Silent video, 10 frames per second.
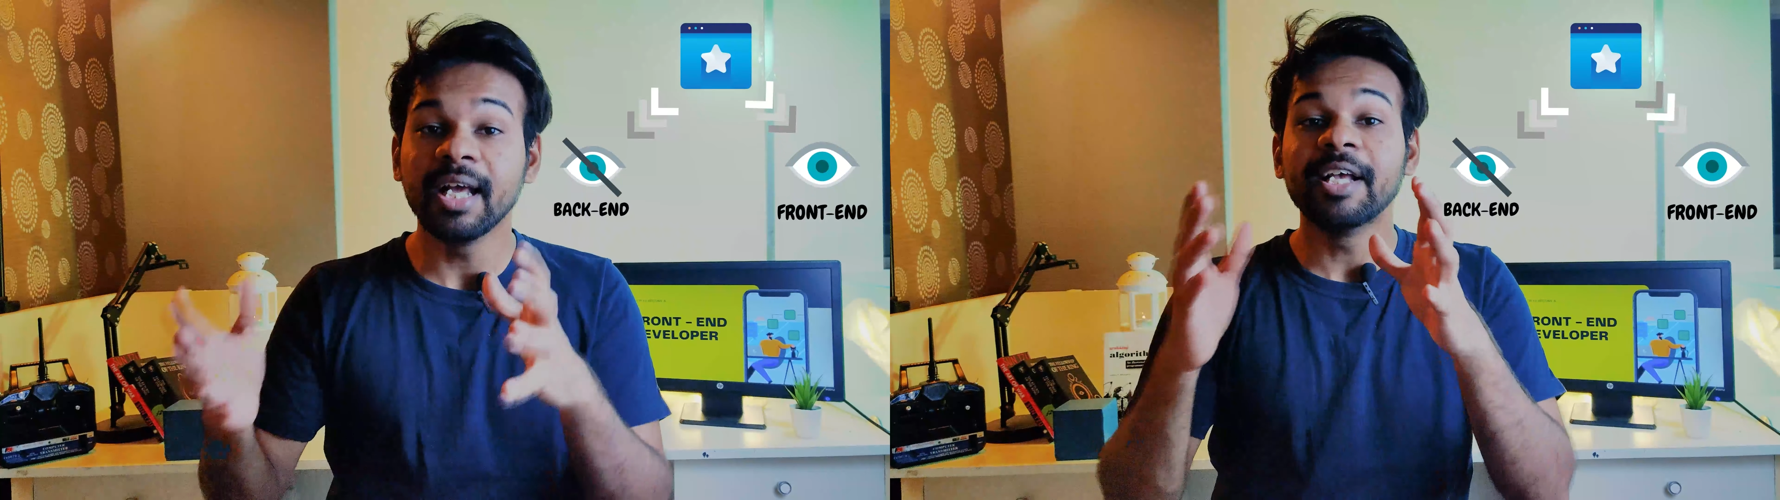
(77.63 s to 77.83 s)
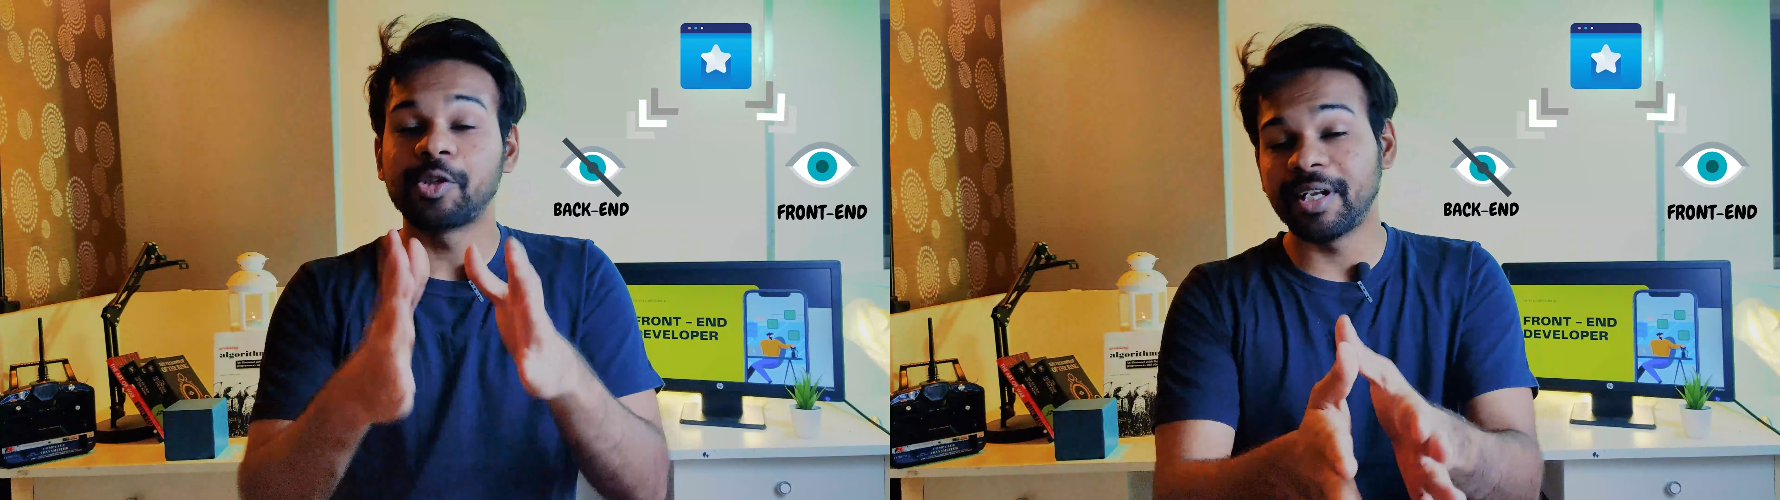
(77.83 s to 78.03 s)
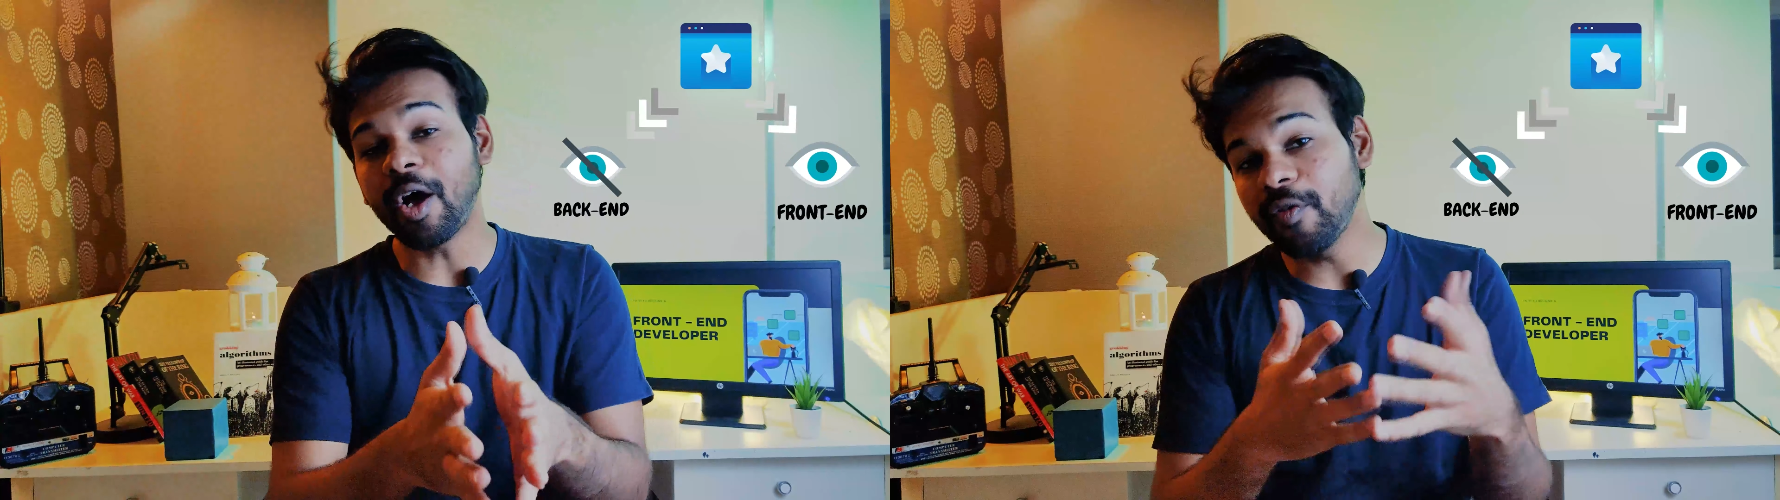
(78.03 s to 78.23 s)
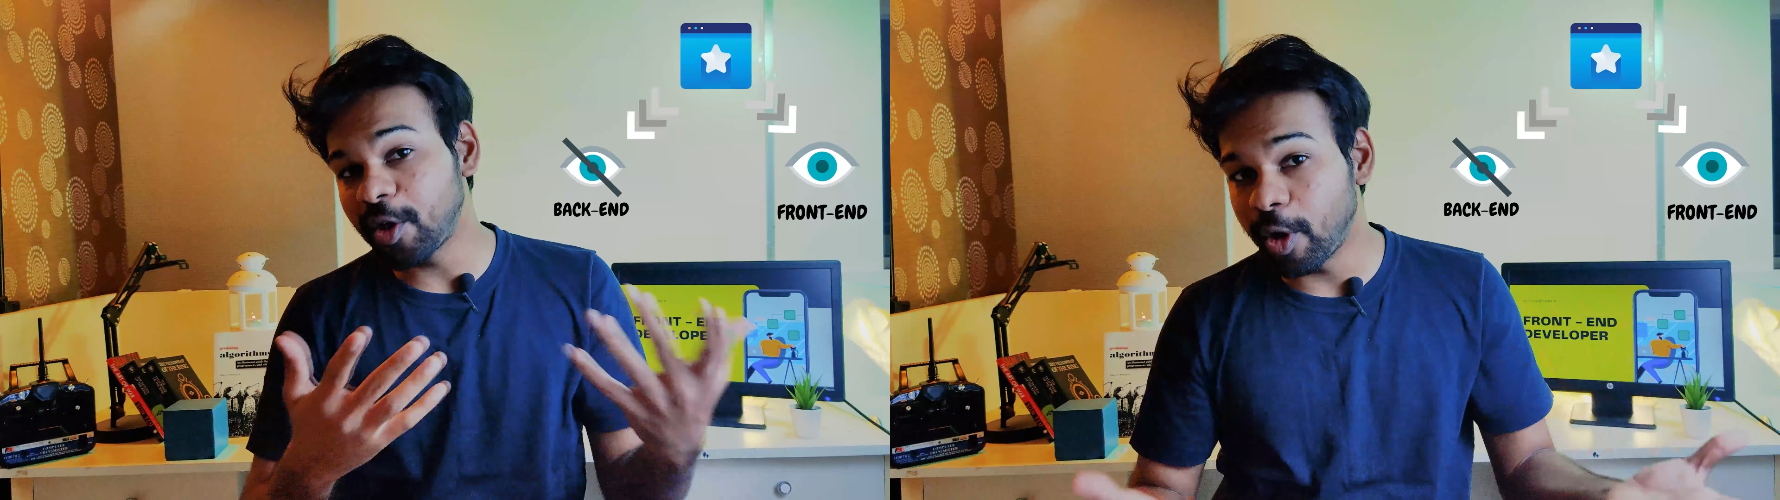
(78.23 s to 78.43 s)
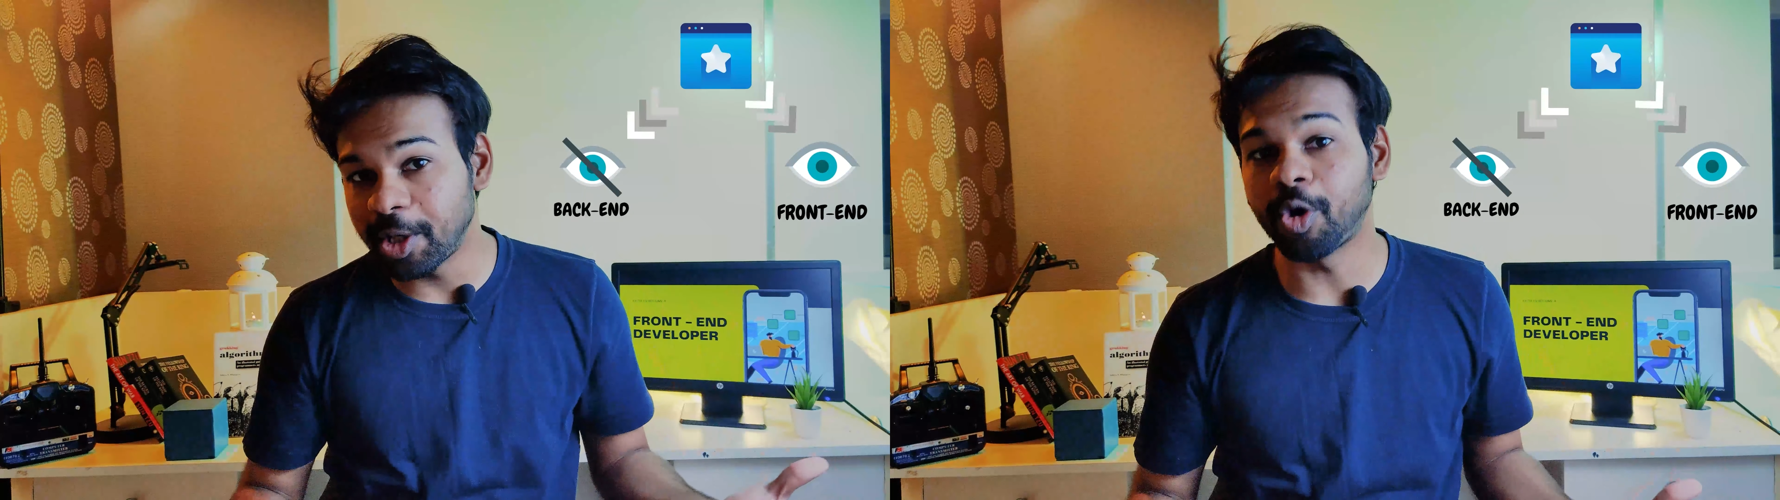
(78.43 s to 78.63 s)
So now we're
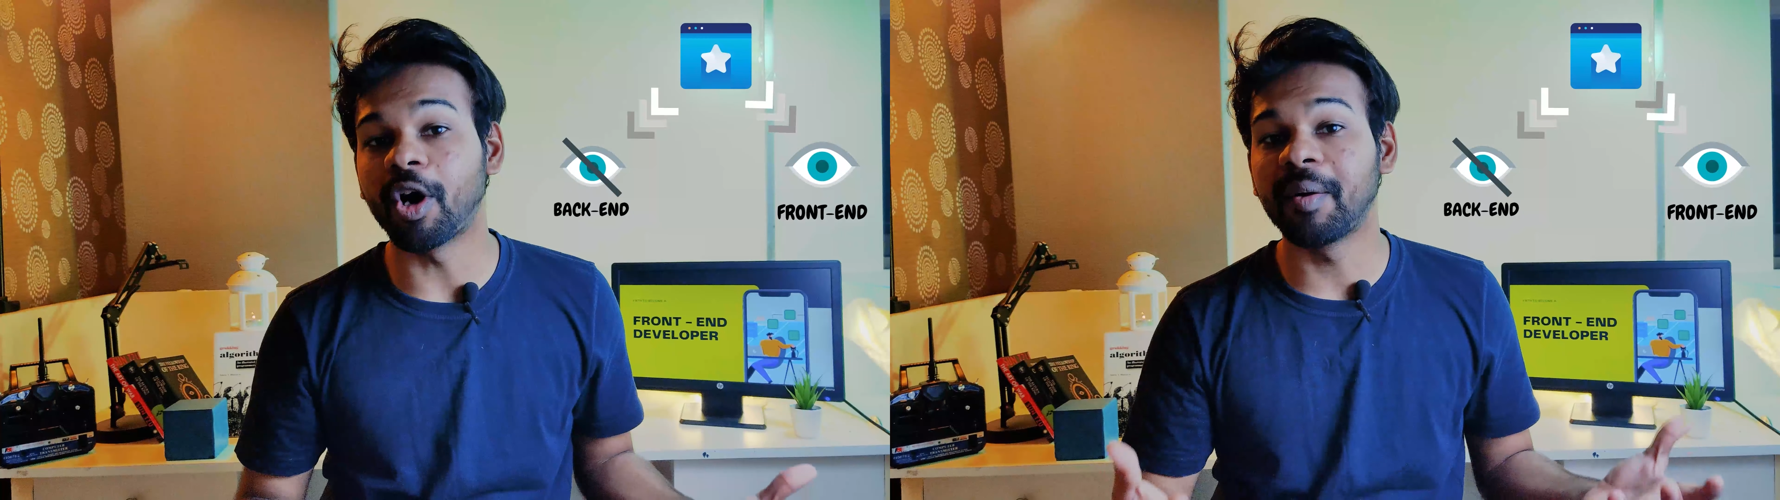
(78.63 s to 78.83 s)
going to talk